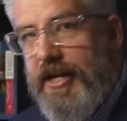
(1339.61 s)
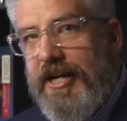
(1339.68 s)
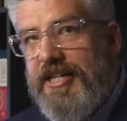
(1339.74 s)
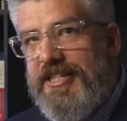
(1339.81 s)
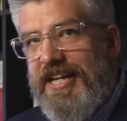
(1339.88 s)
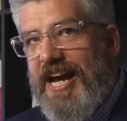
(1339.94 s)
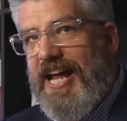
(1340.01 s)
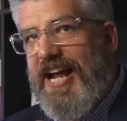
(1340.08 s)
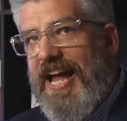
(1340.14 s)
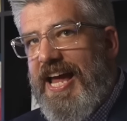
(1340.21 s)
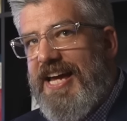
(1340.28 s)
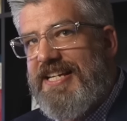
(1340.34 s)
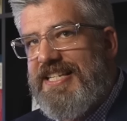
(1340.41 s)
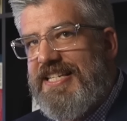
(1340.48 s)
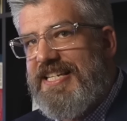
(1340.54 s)
Because he kind of
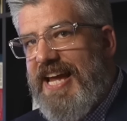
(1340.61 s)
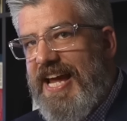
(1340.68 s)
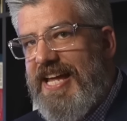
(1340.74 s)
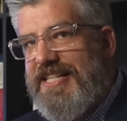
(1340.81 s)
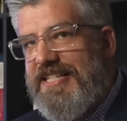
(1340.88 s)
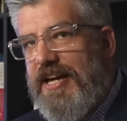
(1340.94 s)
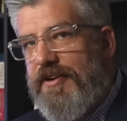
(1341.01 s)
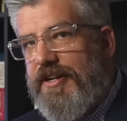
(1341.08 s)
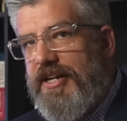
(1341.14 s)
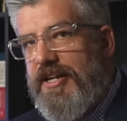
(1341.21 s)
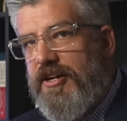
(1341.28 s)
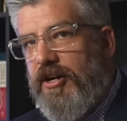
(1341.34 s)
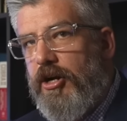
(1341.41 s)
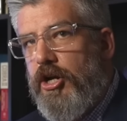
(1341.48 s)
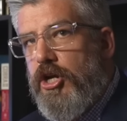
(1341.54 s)
hangs his hands out
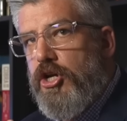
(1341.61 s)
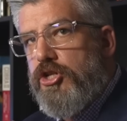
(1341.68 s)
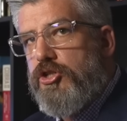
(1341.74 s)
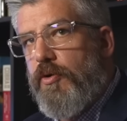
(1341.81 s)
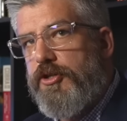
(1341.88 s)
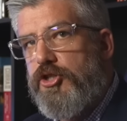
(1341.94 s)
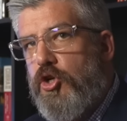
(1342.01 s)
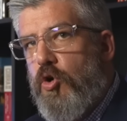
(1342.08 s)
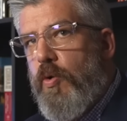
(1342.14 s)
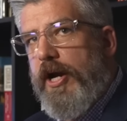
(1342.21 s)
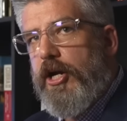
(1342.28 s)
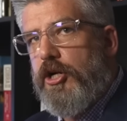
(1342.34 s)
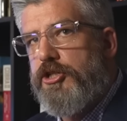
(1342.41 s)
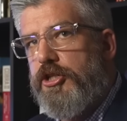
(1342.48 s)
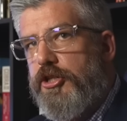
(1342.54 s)
here, so it's
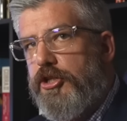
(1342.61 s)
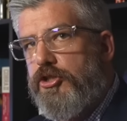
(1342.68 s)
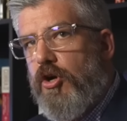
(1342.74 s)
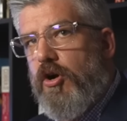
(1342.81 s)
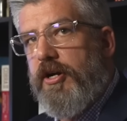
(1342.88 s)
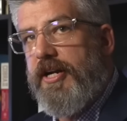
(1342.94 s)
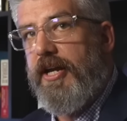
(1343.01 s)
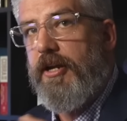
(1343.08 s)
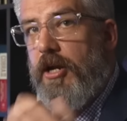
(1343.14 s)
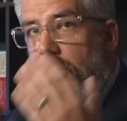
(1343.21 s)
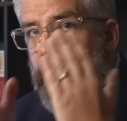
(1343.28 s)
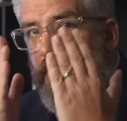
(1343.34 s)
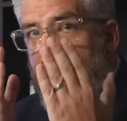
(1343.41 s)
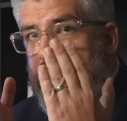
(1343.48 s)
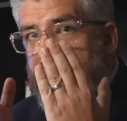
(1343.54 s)
quicker to the target
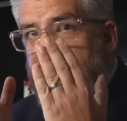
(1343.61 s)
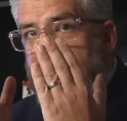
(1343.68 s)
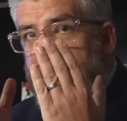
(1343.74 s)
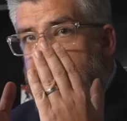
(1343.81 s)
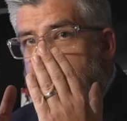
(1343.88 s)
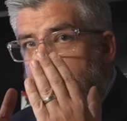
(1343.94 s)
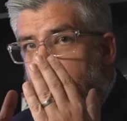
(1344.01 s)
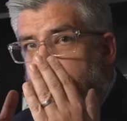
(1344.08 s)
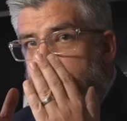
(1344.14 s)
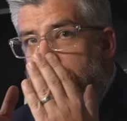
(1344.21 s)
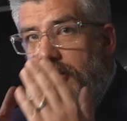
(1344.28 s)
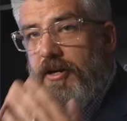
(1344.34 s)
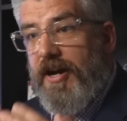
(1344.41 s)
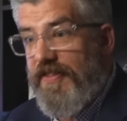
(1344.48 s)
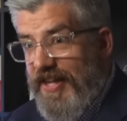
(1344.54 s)
rather than being up
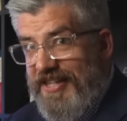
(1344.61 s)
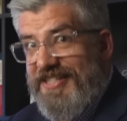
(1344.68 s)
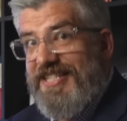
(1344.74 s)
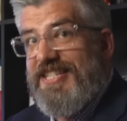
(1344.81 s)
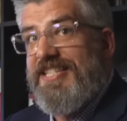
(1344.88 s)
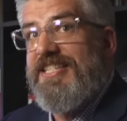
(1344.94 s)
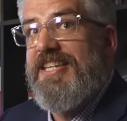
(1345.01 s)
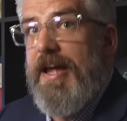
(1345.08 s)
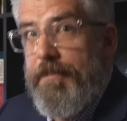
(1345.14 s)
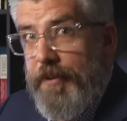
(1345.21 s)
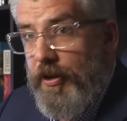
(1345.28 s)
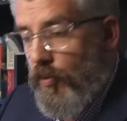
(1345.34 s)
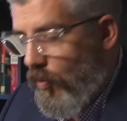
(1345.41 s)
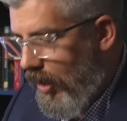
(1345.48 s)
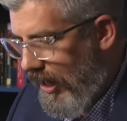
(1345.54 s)
here and then
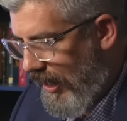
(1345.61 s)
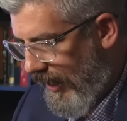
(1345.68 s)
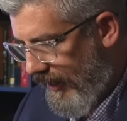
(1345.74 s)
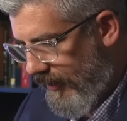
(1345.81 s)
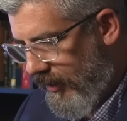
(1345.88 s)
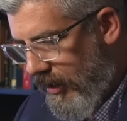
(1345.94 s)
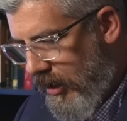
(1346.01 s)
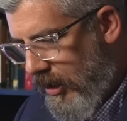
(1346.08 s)
stepping wide.